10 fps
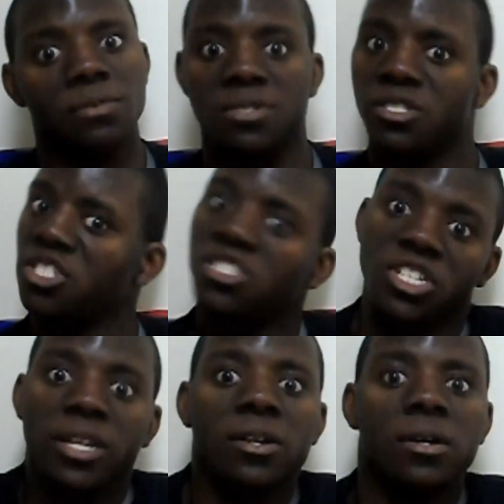But she
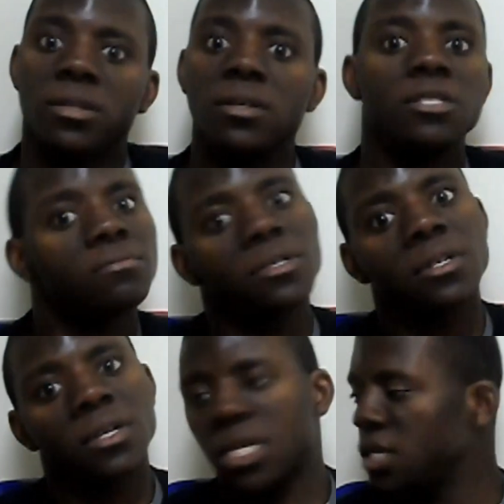cheated on him.
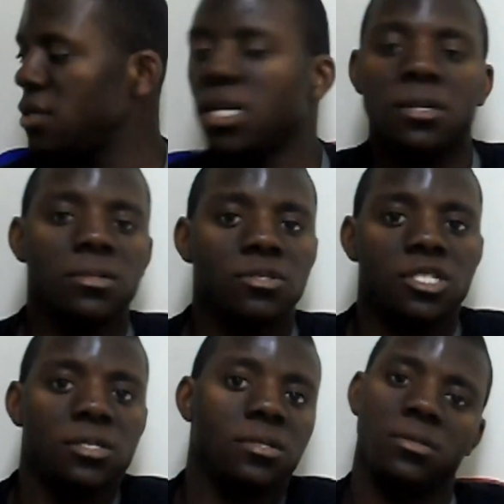Now
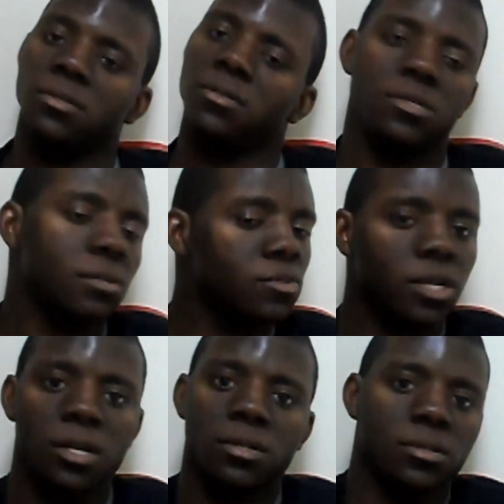she's somewhere
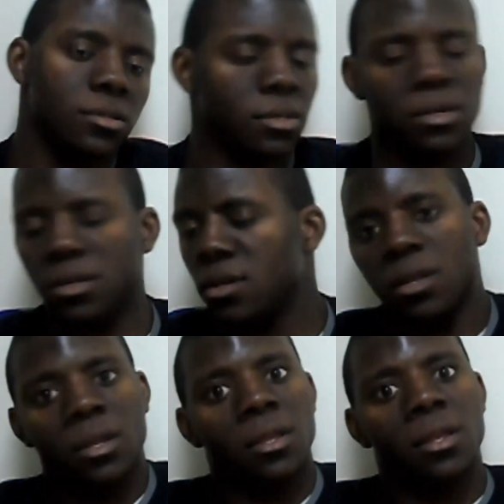else, and
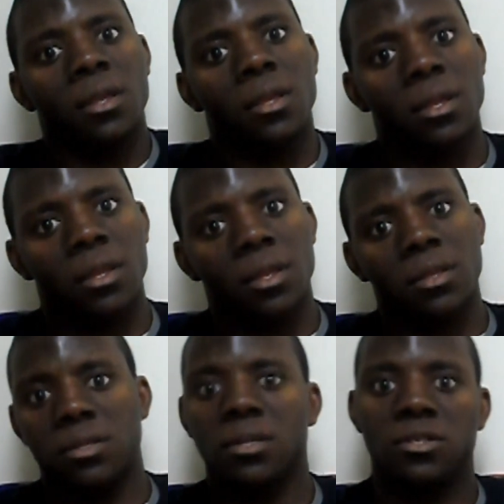
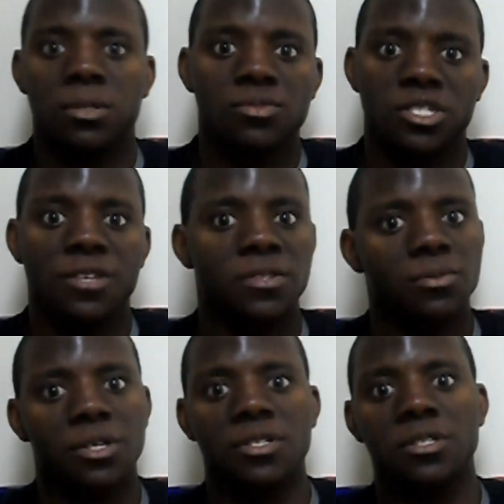so she lives
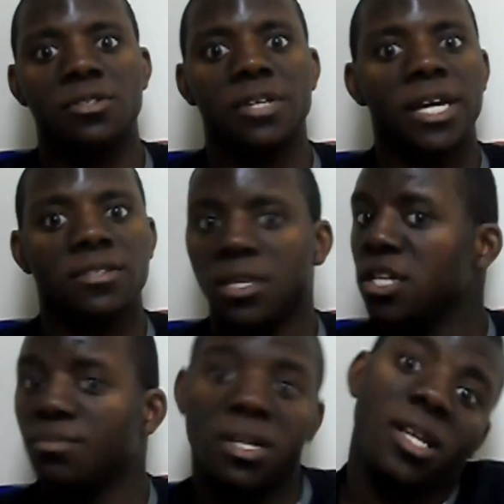somewhere else in the United
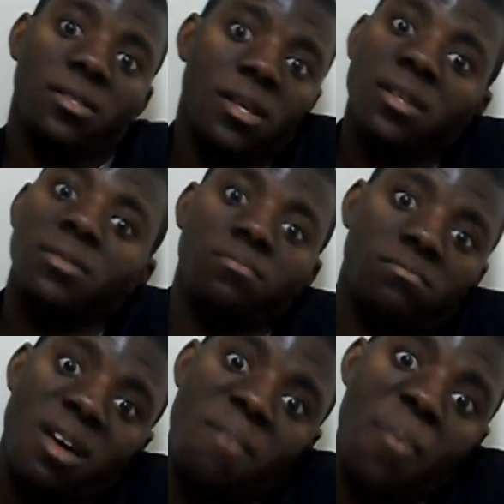States. But that's
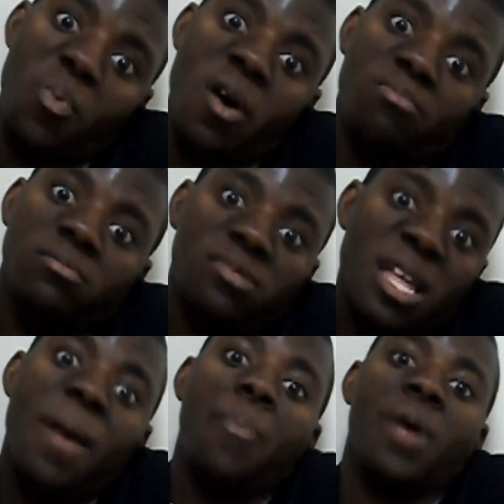not my problem. It's
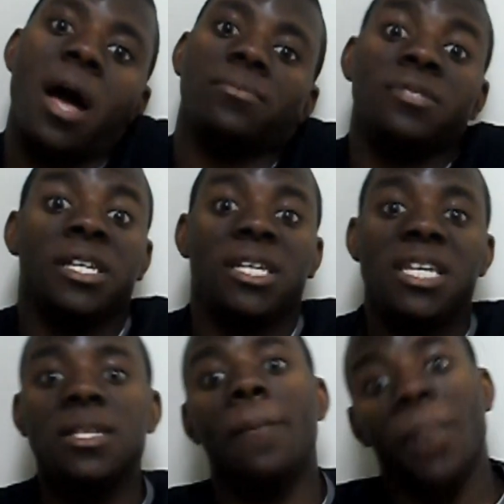not my problem.
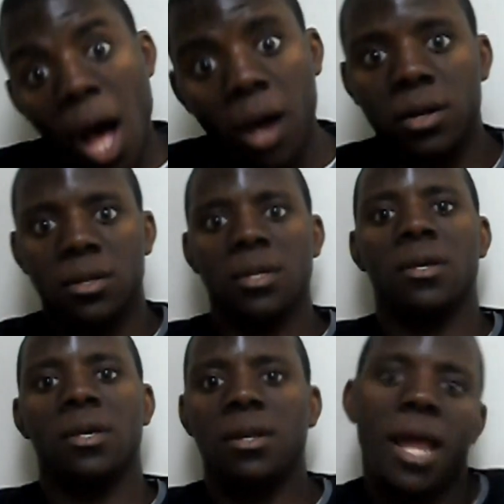He's a punk.
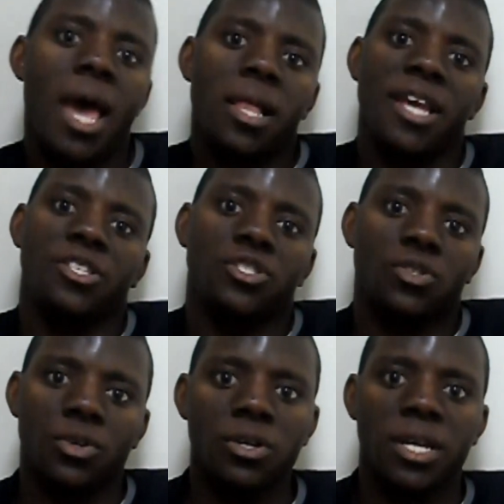Now he like this
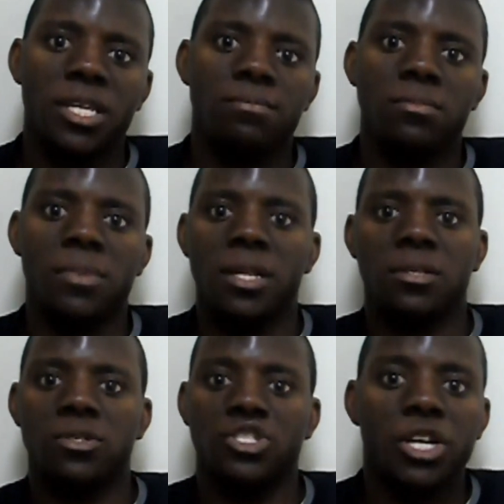girl that he
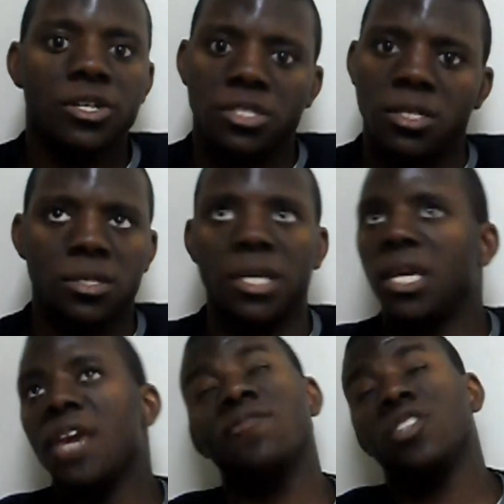met in church, and he's like,
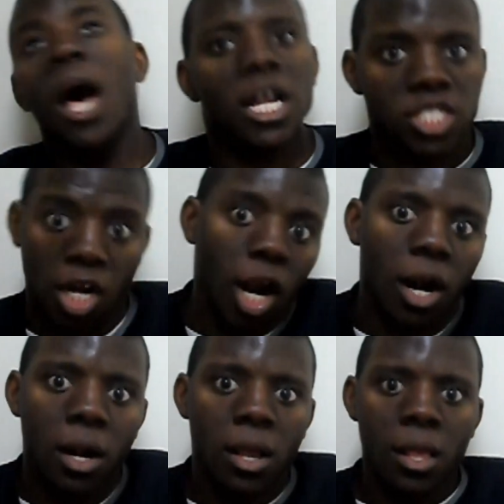can't even talk to
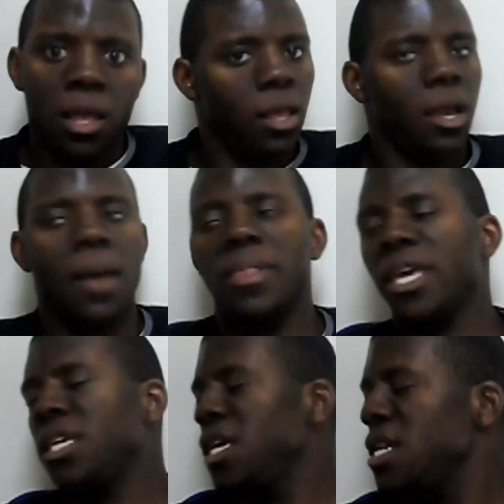her. I'm
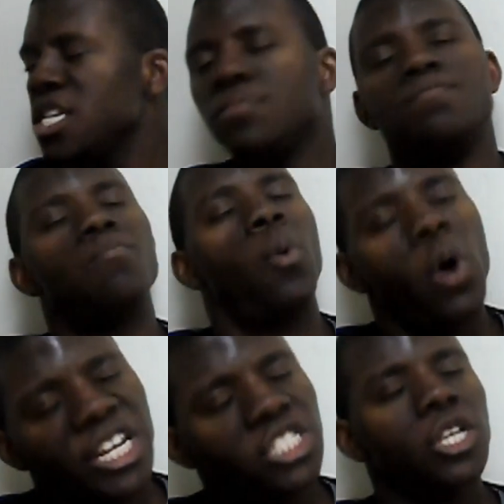like, can this
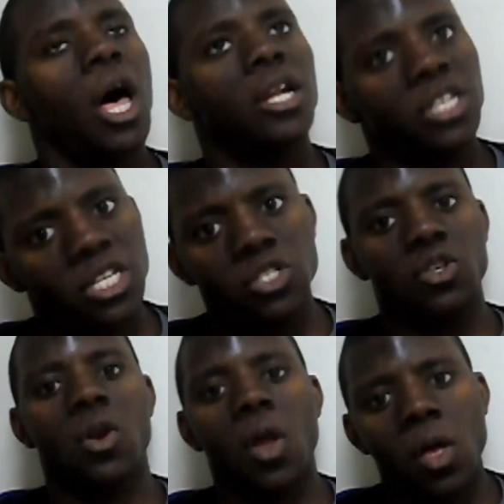boy talk to this
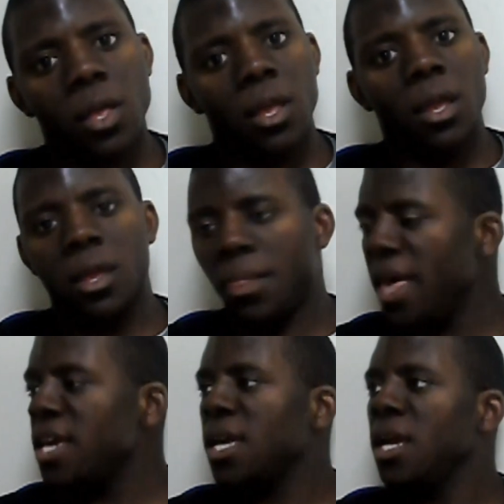girl?
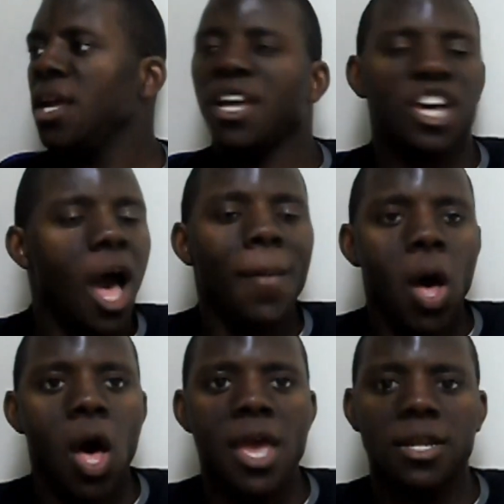Like, come
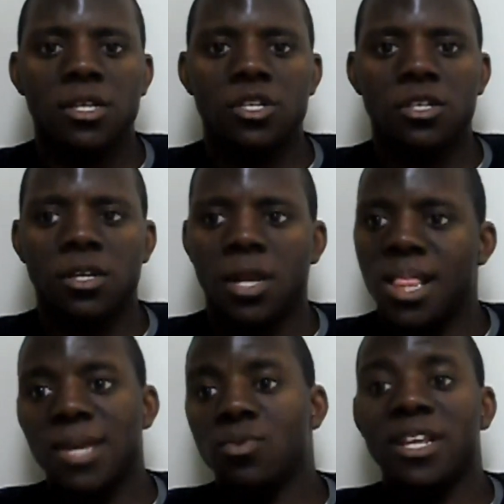on.
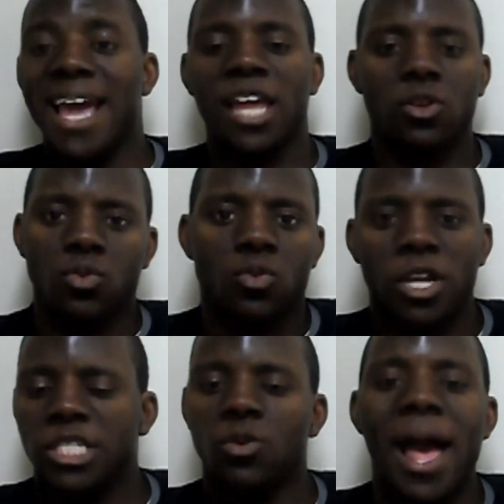Like, what did I gotta
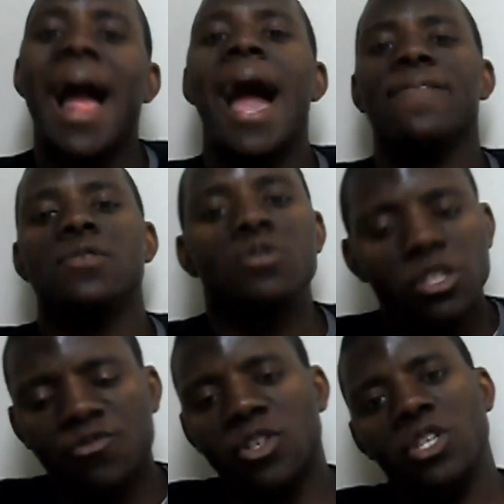do? Do I have to do
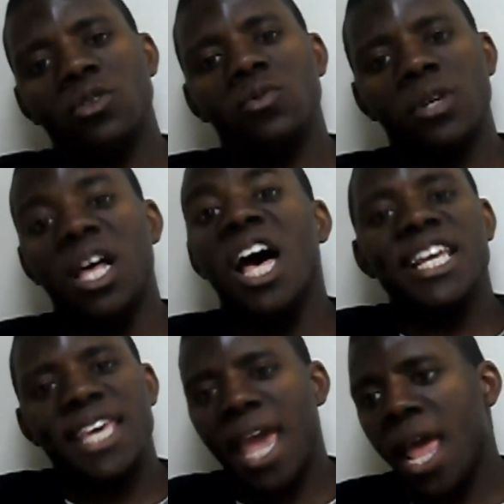this for you
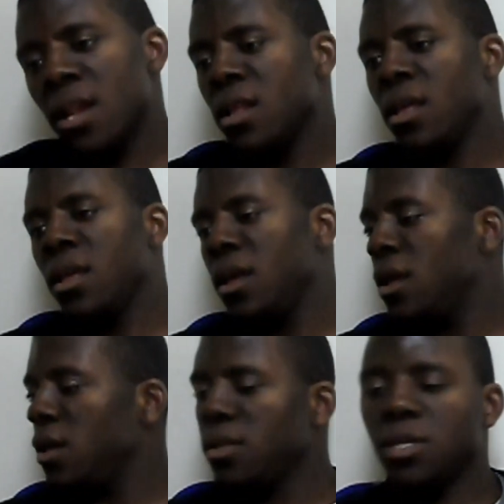again?
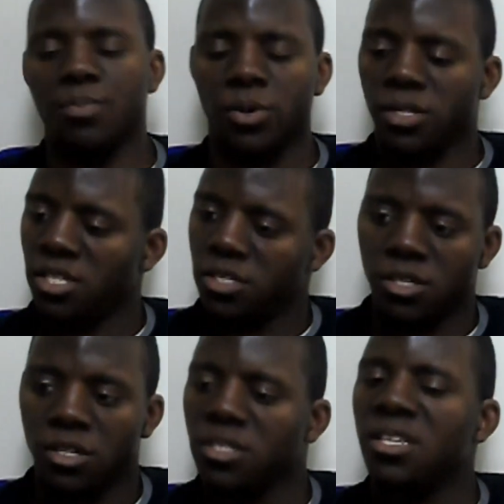This boy needs to
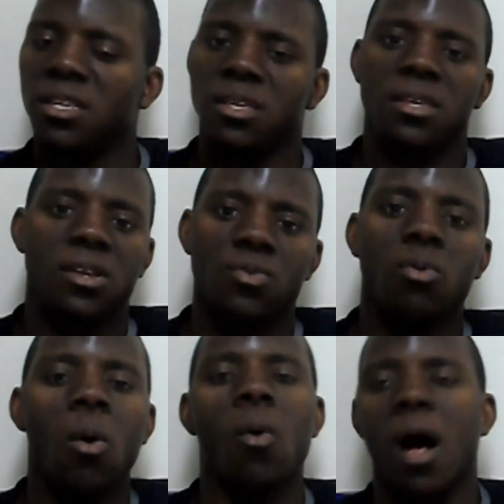
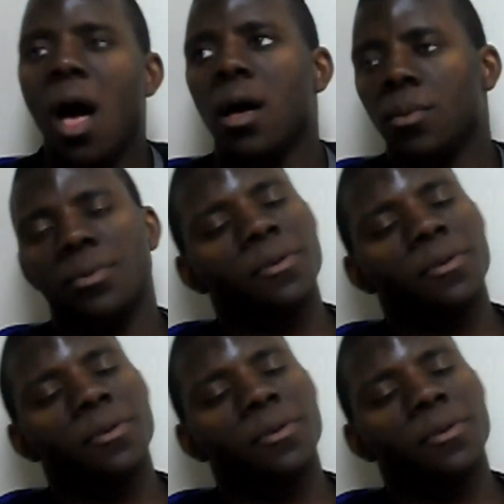grow up.